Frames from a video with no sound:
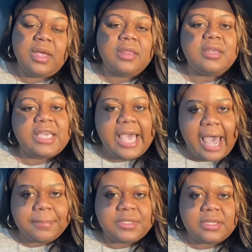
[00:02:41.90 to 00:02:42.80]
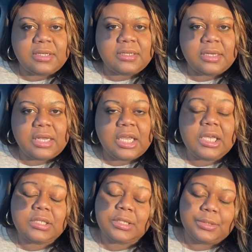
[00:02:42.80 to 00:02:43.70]
The captain
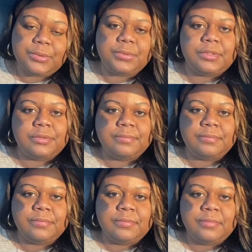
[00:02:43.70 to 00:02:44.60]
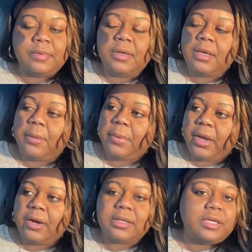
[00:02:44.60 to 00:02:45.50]
is loose.
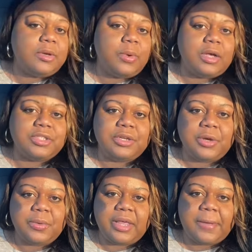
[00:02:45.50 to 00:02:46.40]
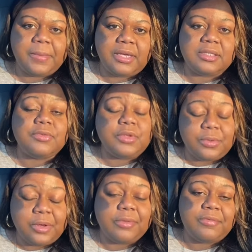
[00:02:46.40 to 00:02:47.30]
Apparently, you all should know what that means if you
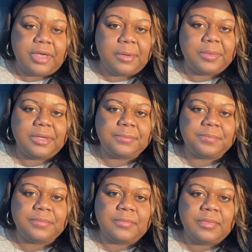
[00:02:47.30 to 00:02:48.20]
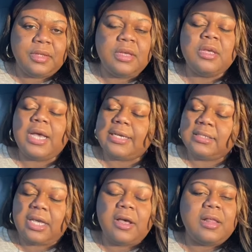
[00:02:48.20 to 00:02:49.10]
know the family. I
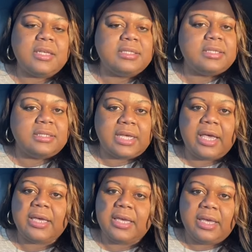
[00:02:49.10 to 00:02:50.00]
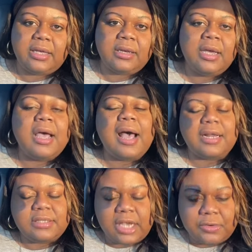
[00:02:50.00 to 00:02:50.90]
say all this to say again, I
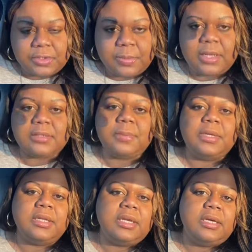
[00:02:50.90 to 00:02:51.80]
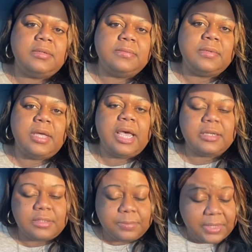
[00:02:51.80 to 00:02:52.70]
take responsibility
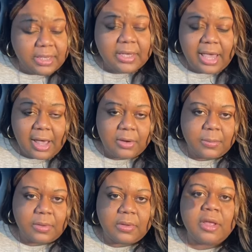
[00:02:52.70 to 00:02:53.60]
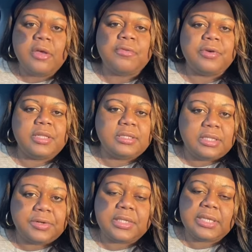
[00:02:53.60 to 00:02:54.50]
and be accountable for the
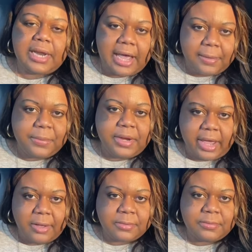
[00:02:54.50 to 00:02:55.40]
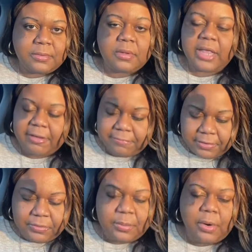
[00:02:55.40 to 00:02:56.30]
series that I put out, that
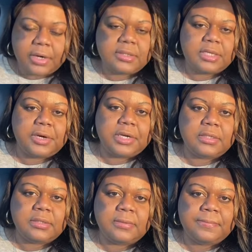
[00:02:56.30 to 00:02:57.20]
50-part series.